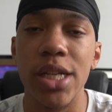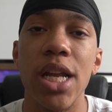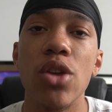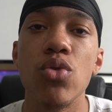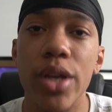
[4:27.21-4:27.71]

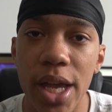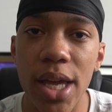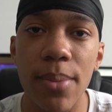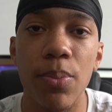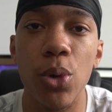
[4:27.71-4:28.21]
Now you
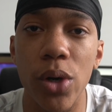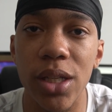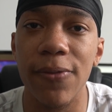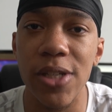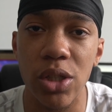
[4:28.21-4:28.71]
can pre-order
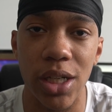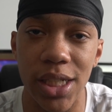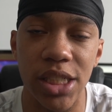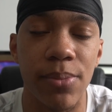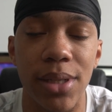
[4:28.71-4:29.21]
the physical
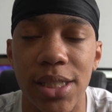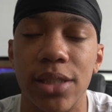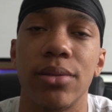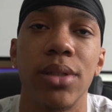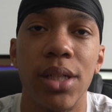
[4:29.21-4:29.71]
edition, but
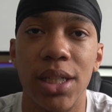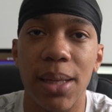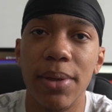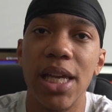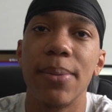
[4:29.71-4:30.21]
listen,
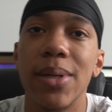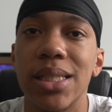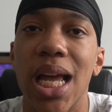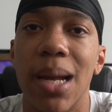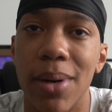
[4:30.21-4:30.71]
let me keep it a
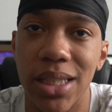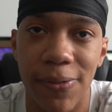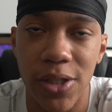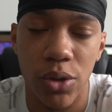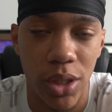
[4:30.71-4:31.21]
stack about the
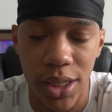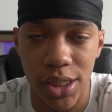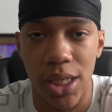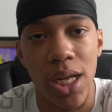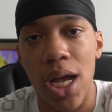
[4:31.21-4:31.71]
physical
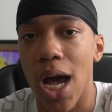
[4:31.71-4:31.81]
edition.